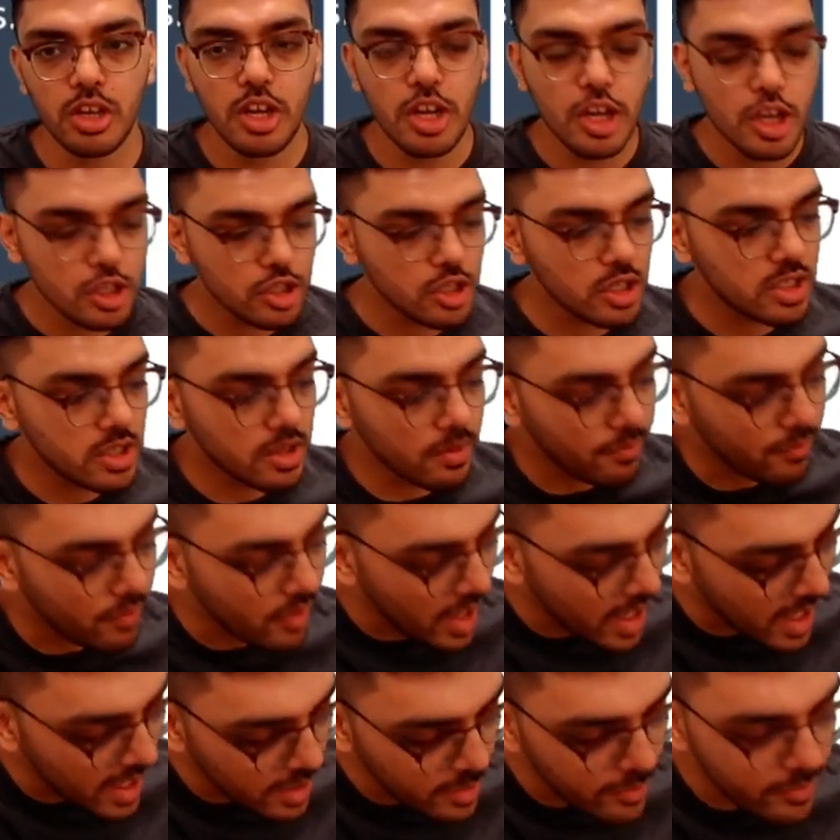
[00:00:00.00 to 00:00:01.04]
So it's a
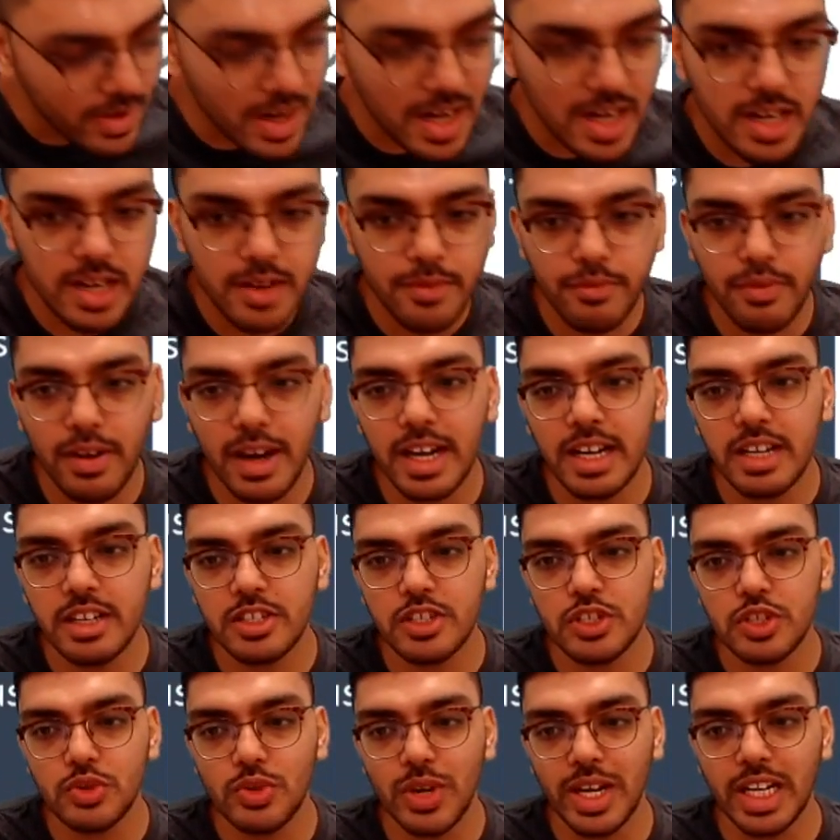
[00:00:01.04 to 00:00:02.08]
very well defined
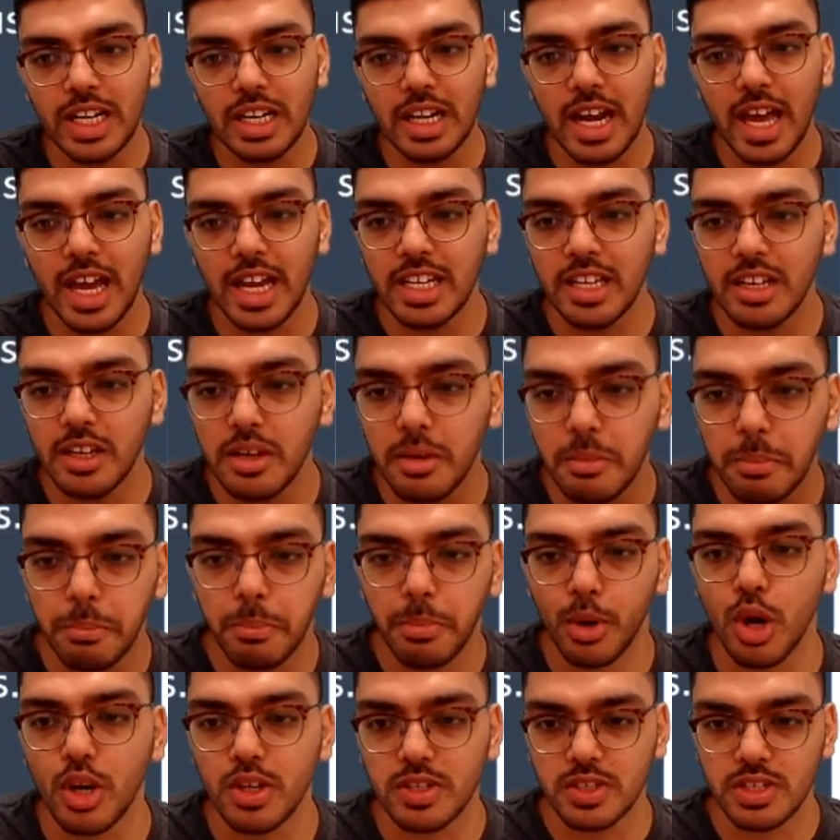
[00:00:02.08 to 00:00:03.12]
straight line and a
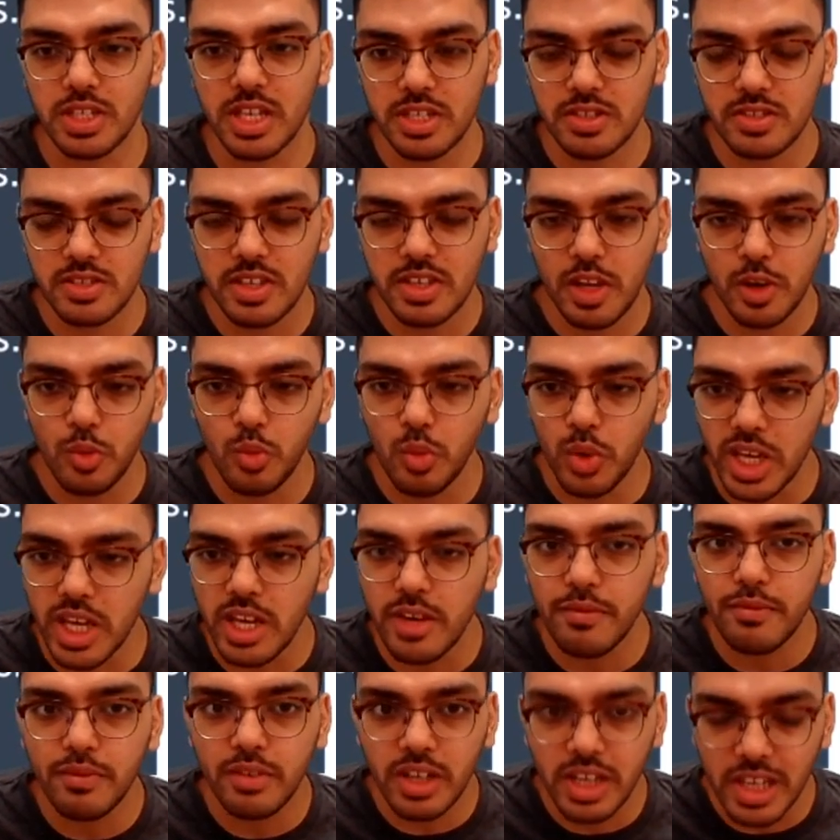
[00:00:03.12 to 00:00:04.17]
process that we
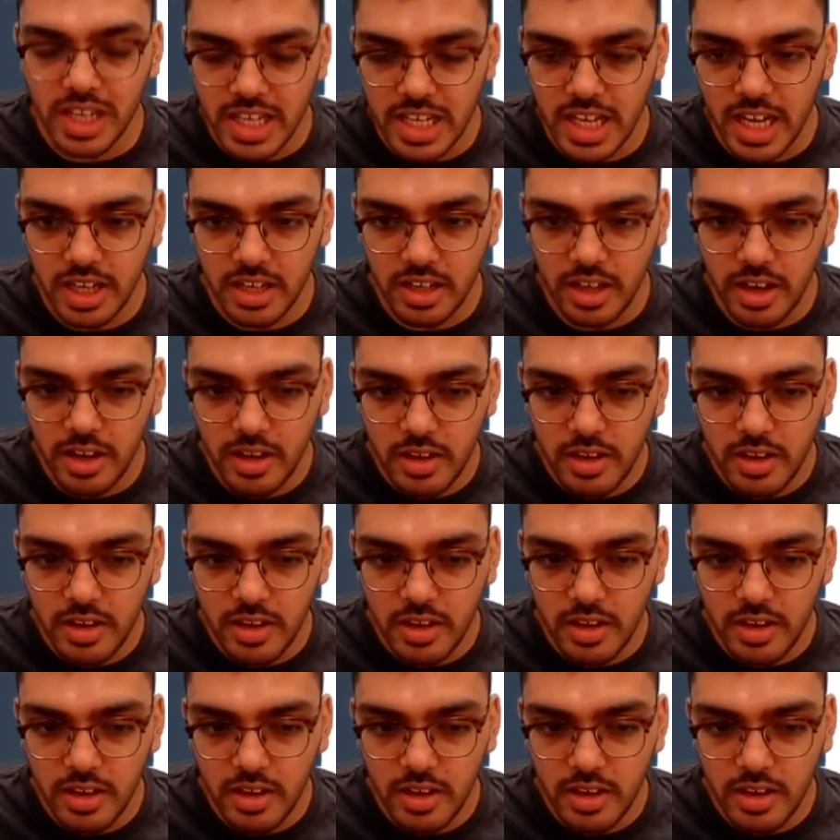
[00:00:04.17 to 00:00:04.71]
have created.